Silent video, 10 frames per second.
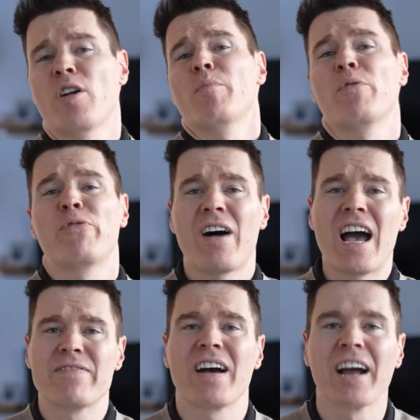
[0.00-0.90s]
number
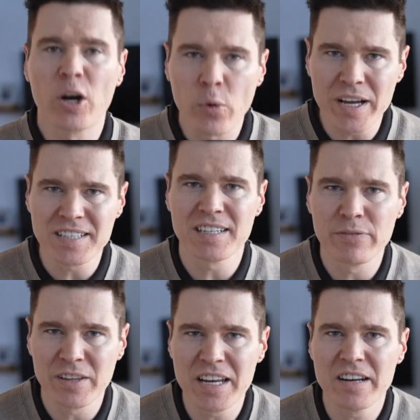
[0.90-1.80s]
5,
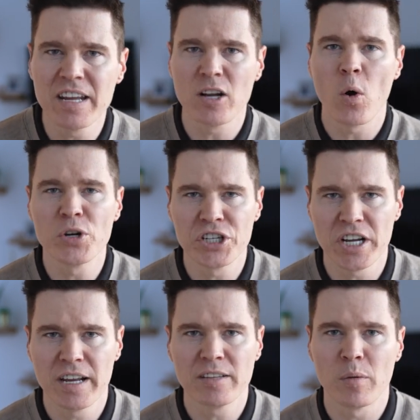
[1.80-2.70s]
aggressively
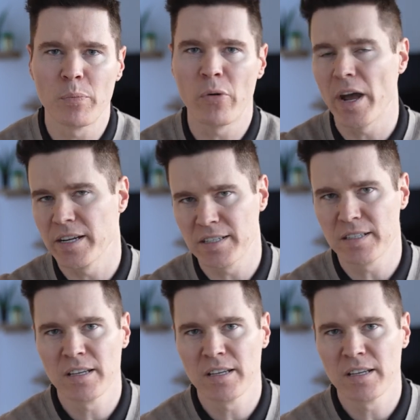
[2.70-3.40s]
negotiating the price.